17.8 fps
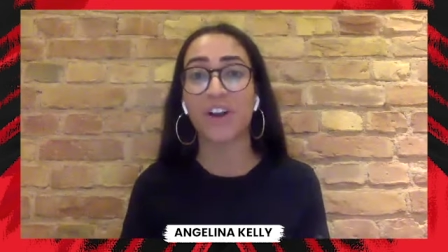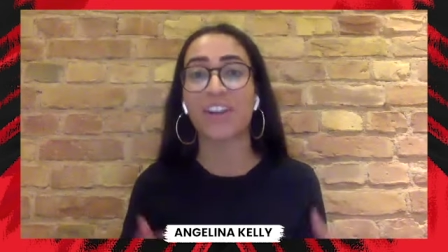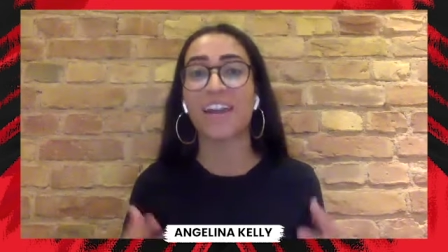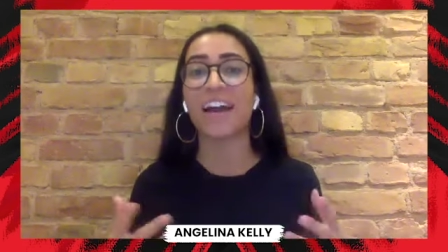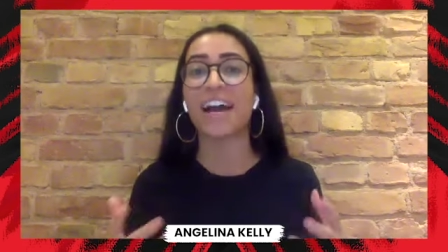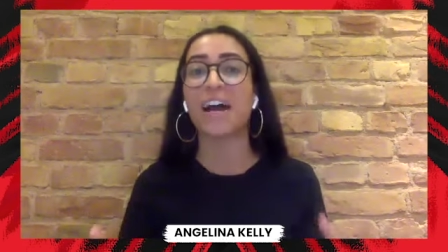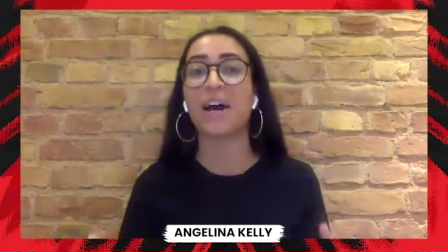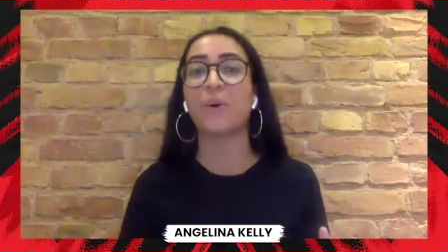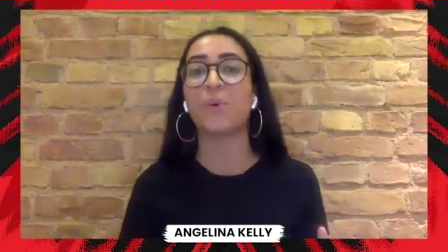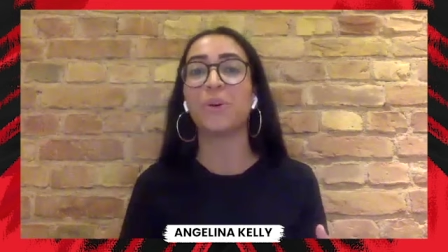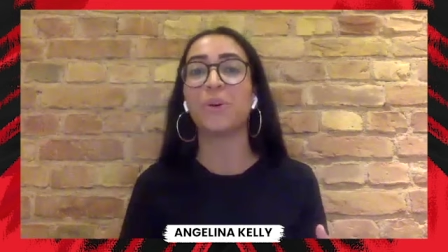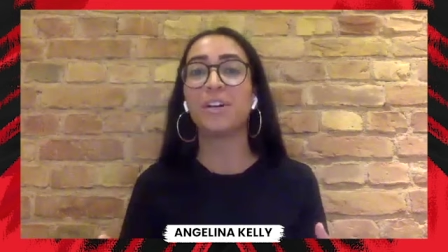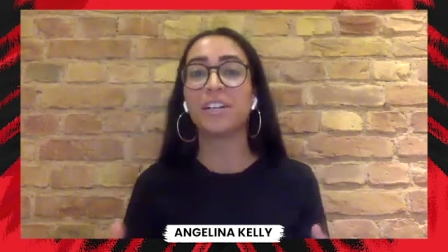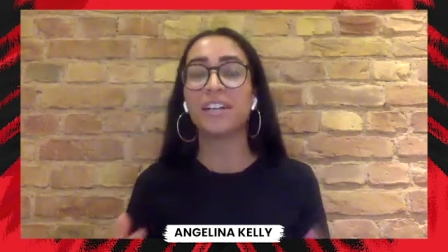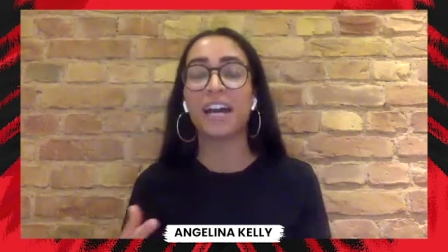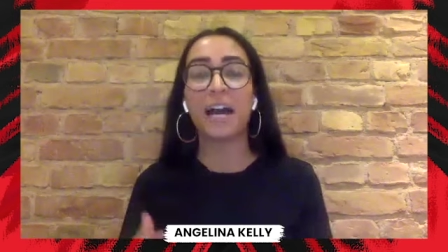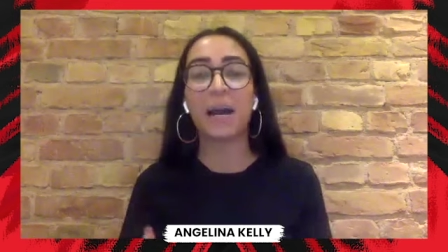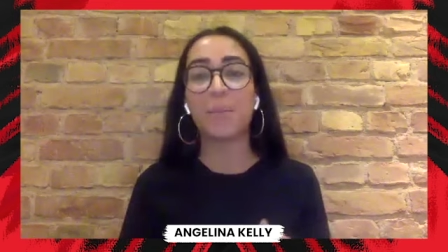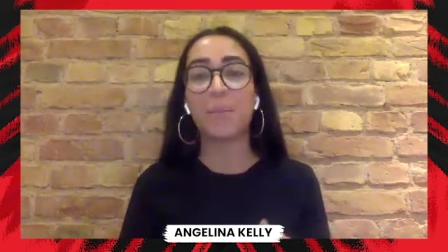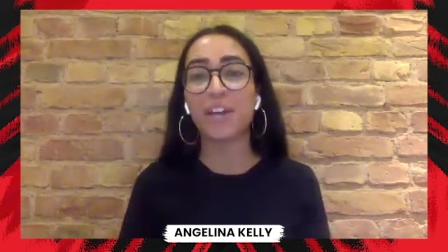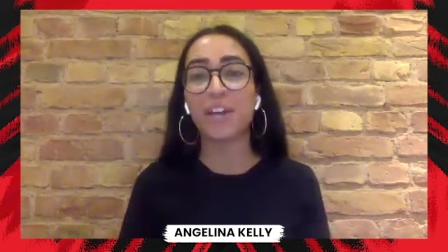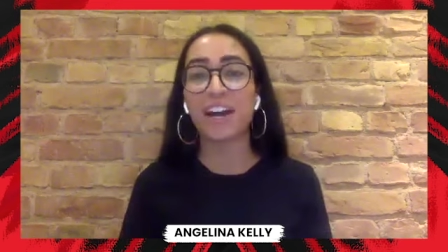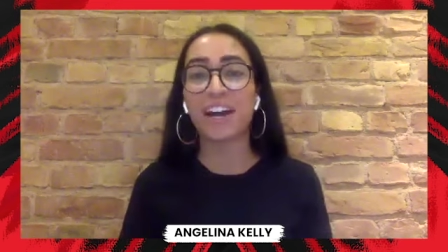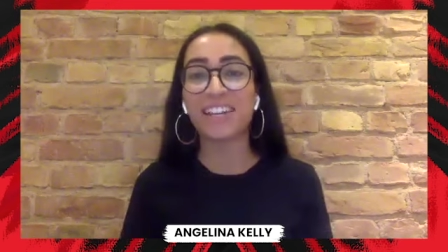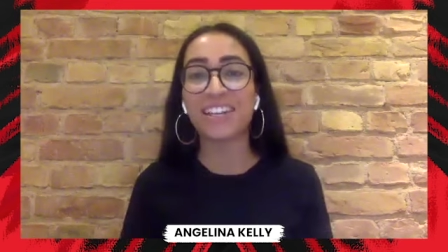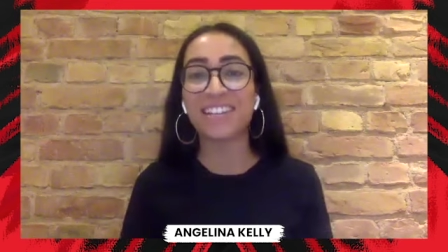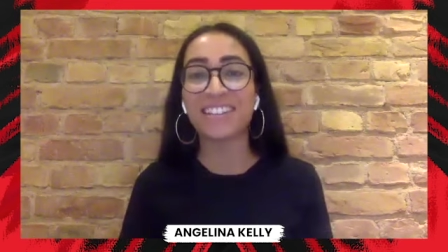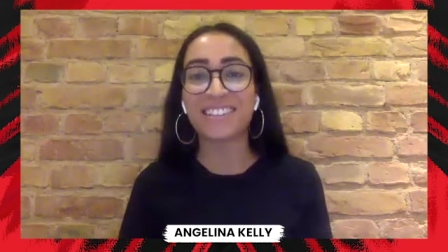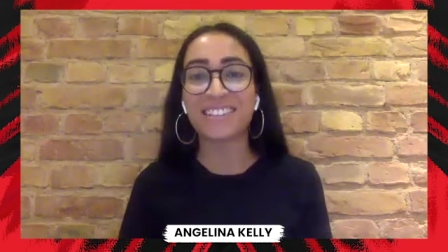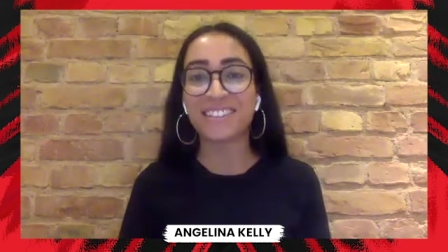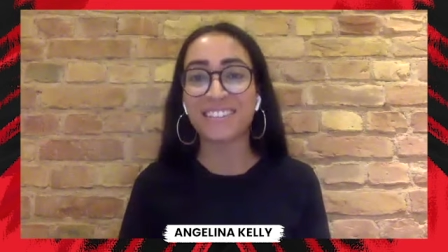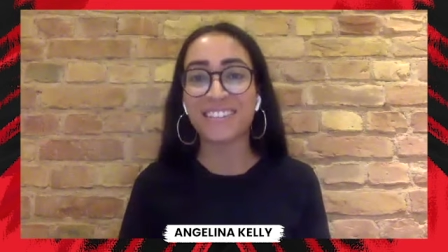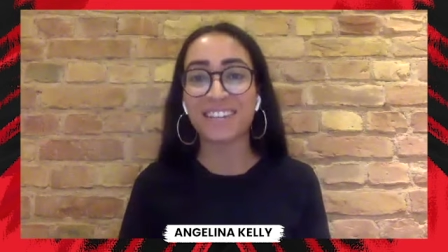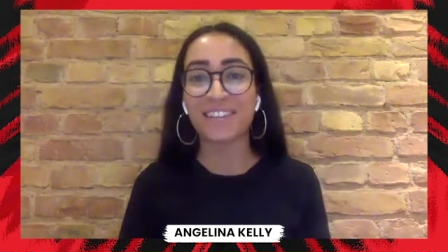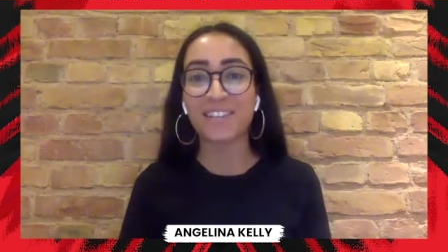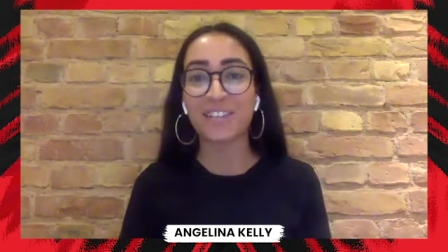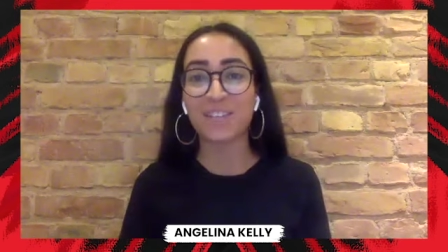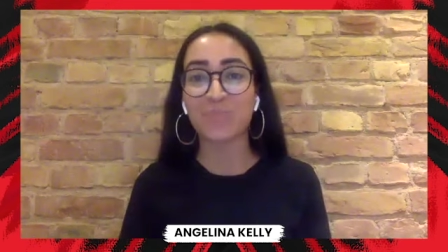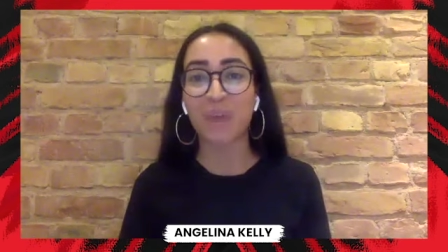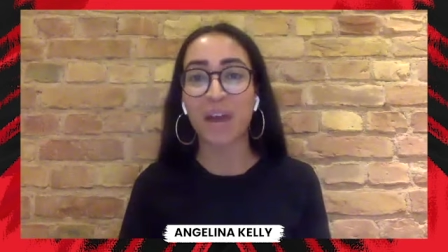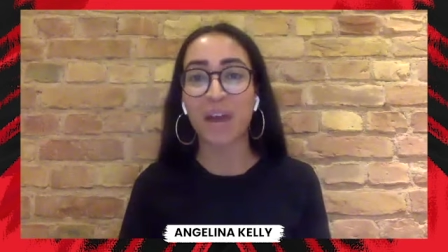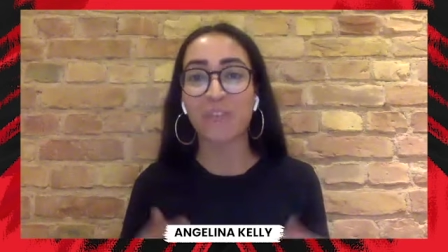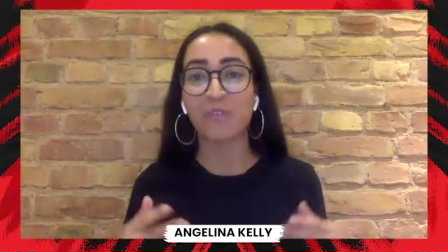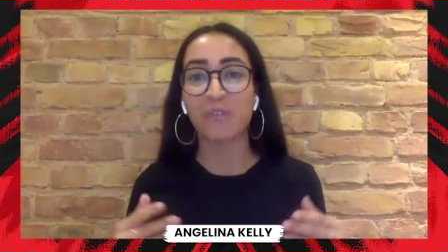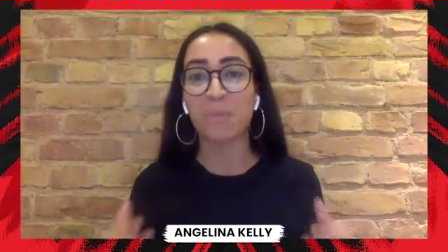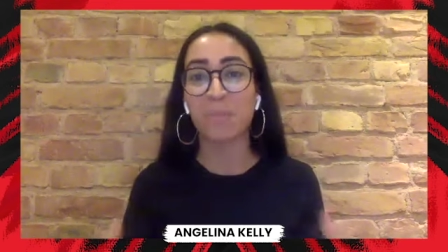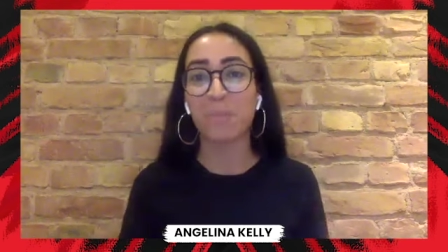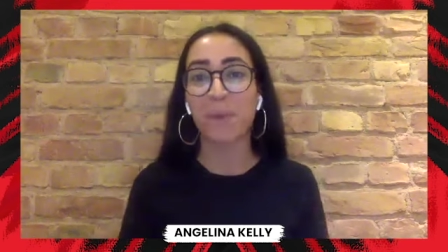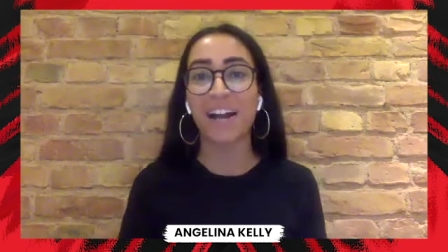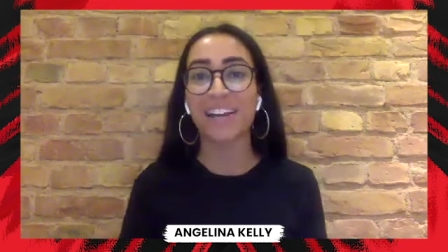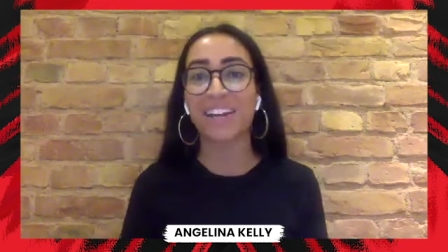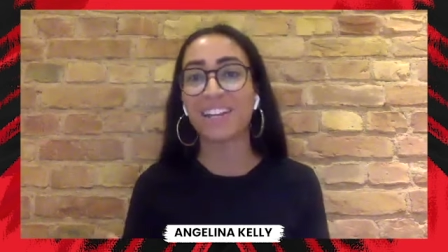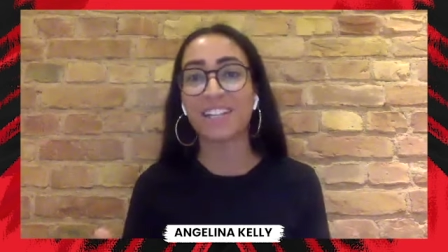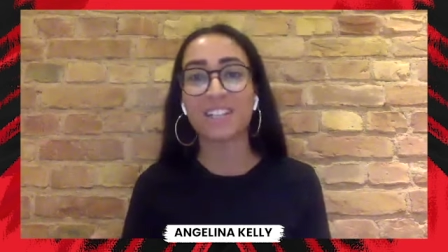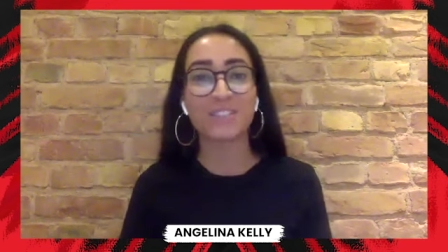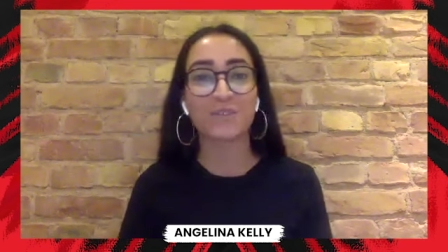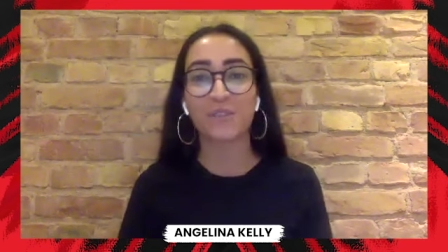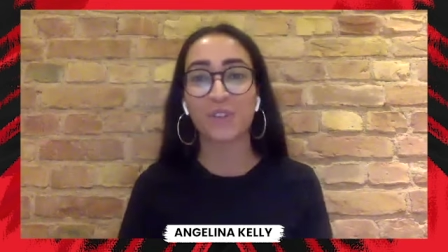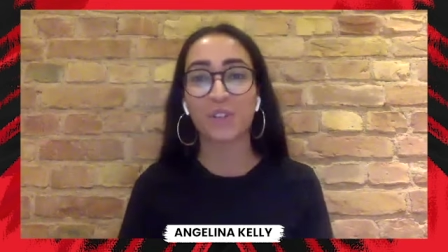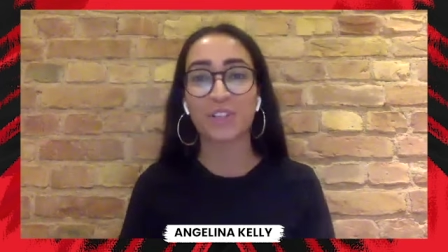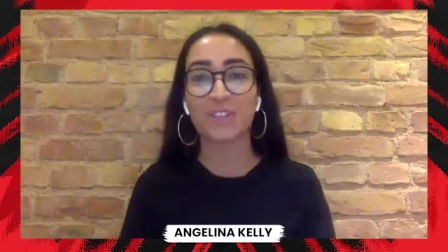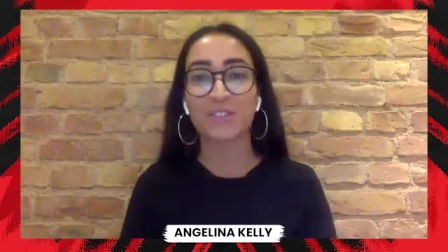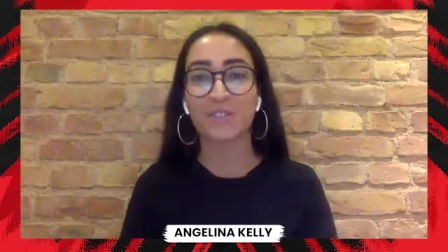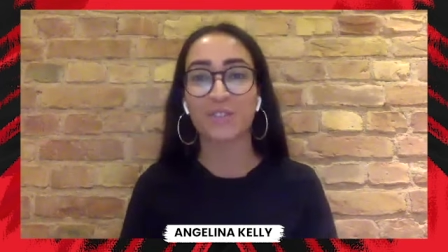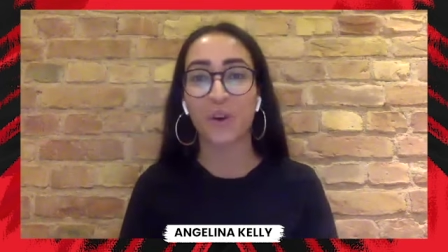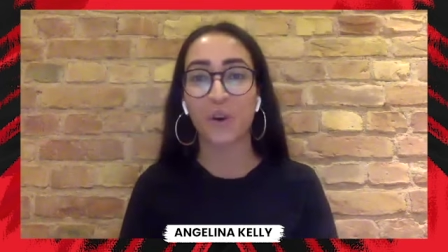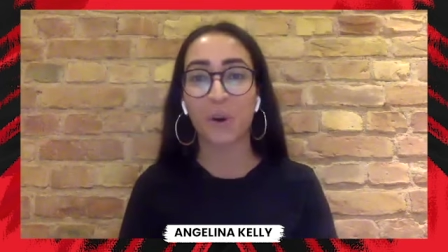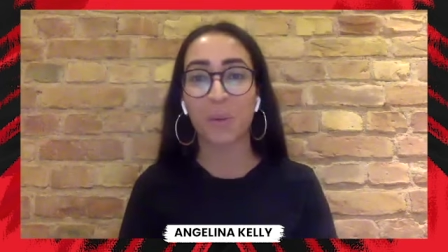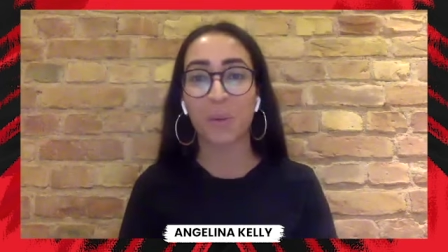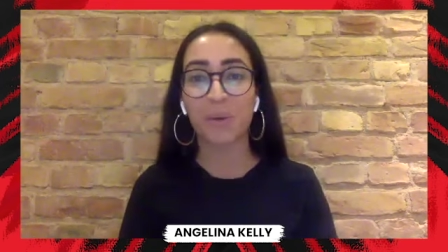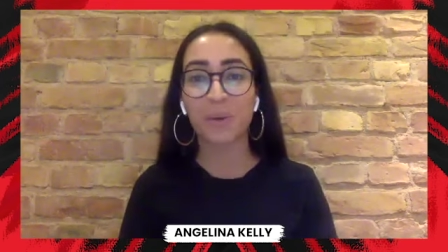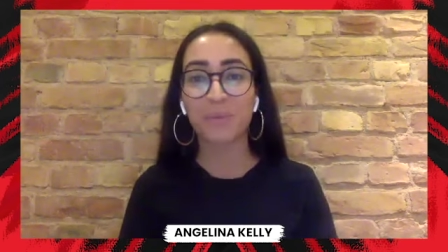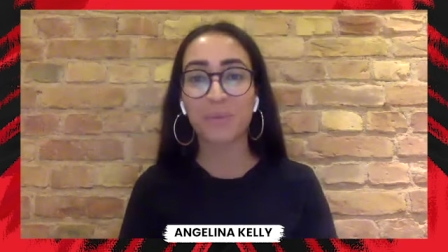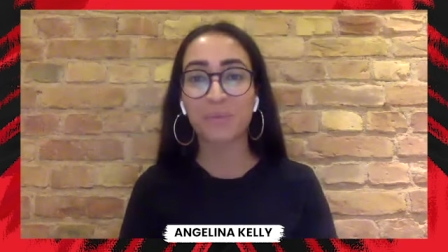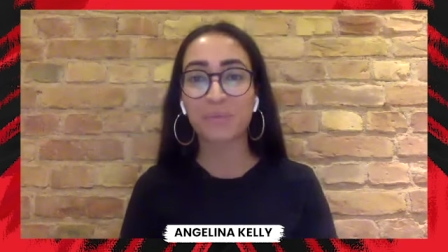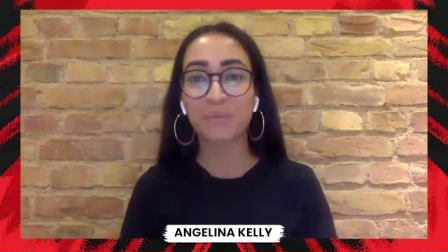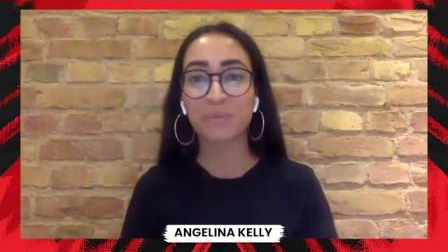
And how happy are you to see this rivalry back in its fullest form?